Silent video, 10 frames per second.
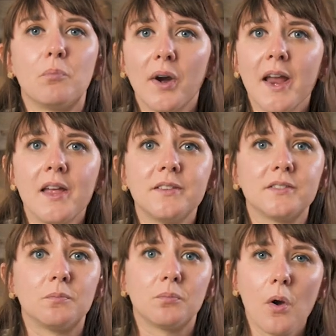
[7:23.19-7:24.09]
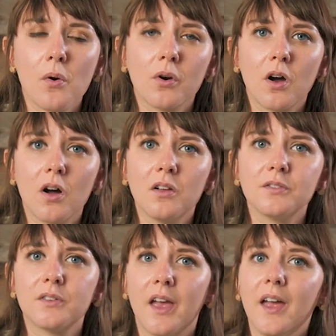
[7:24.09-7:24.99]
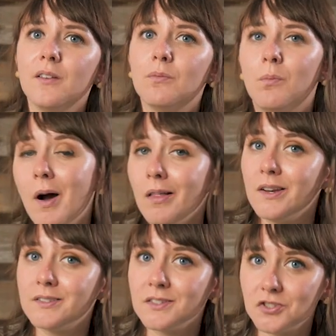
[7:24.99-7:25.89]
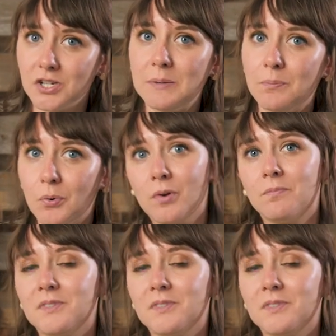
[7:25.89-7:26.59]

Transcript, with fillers: brands and protocols, and while it isn't cheap or